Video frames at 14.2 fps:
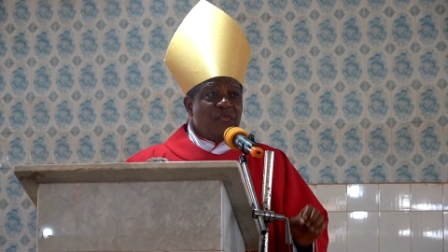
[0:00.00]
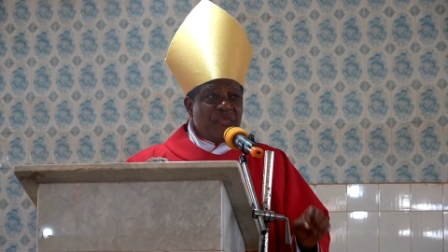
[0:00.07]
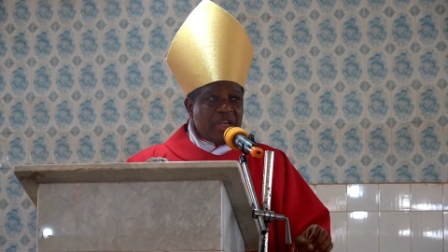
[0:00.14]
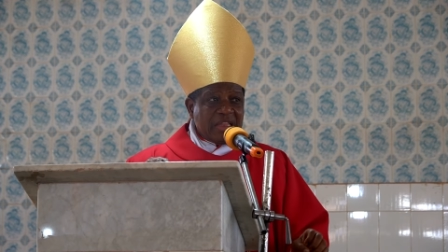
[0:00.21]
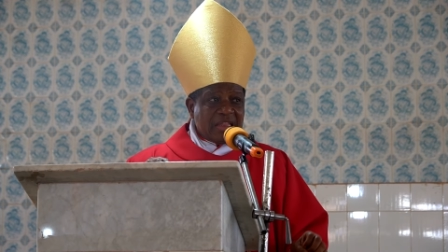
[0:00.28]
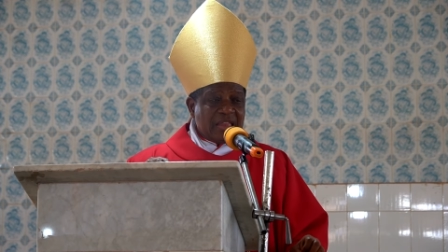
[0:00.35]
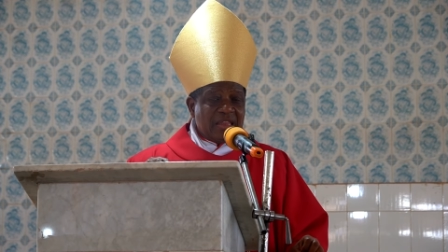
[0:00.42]

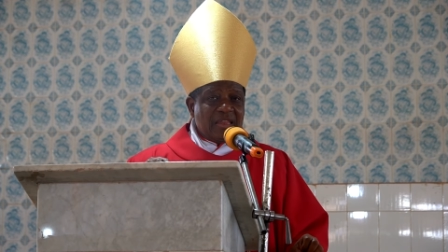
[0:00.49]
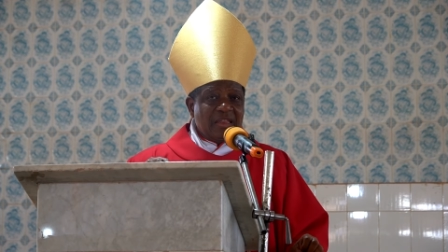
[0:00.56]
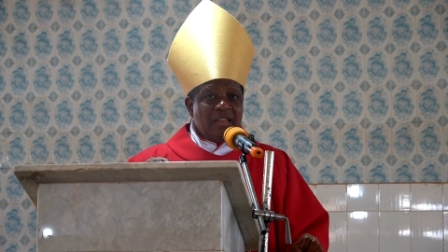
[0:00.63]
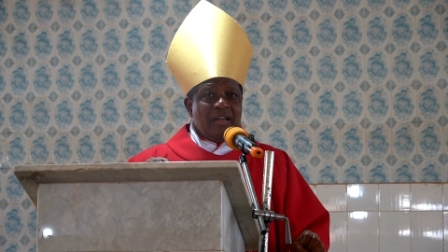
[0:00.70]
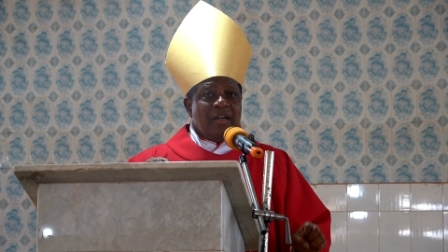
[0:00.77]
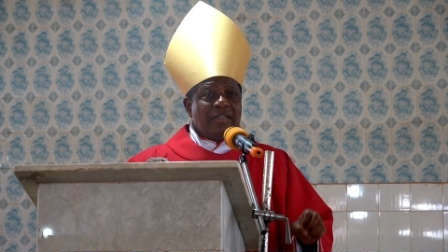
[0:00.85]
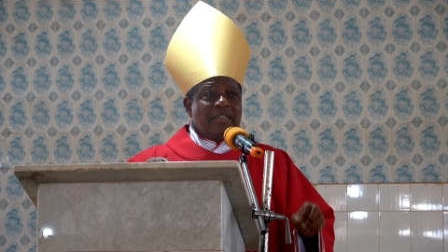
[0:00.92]

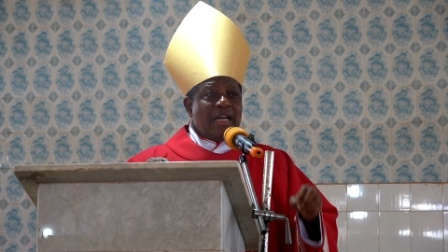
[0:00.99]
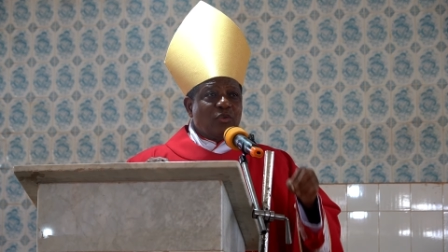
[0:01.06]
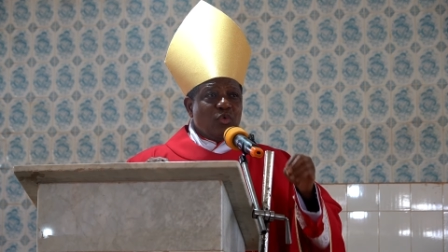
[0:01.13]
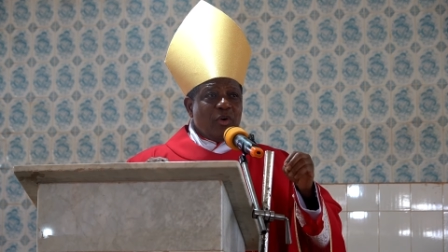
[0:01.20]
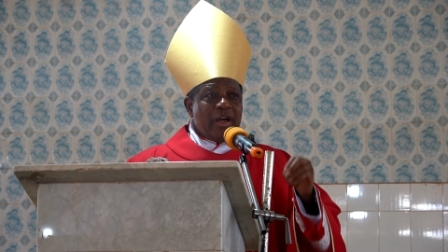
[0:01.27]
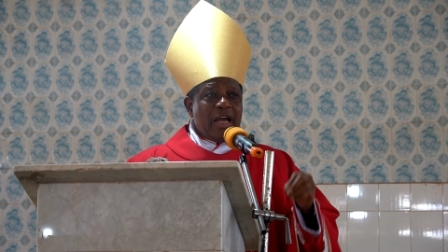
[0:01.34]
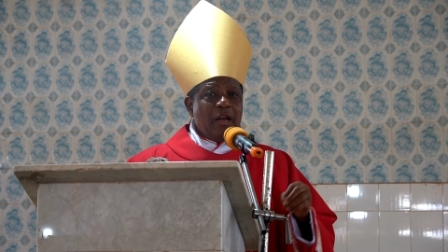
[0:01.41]
faith
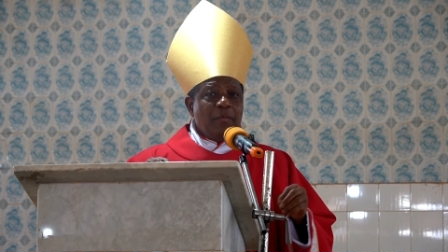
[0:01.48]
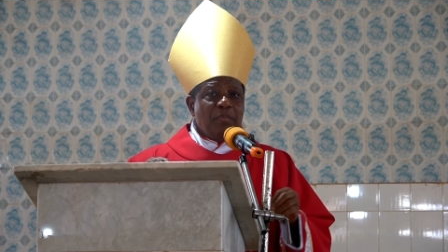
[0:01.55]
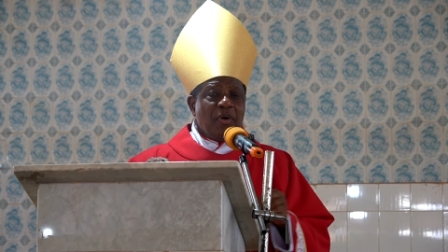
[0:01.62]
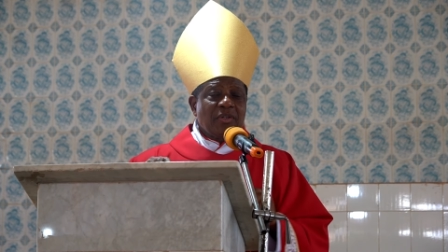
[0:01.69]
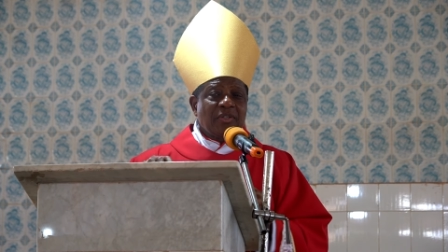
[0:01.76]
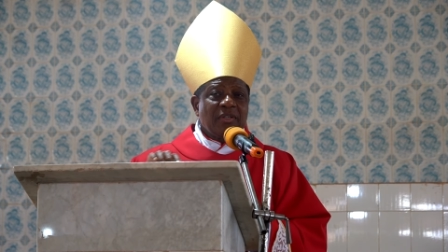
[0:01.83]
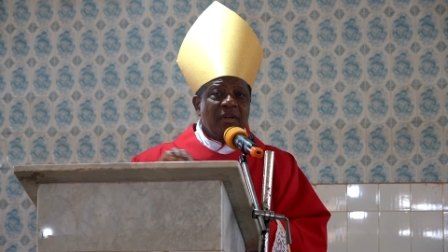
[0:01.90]
that will help
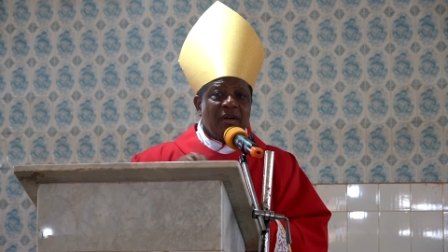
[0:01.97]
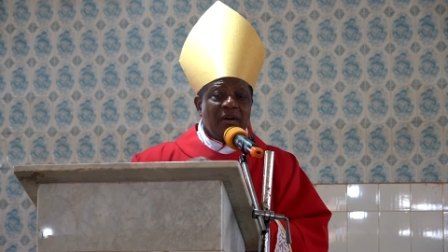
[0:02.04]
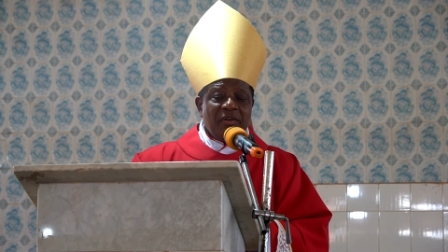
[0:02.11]
us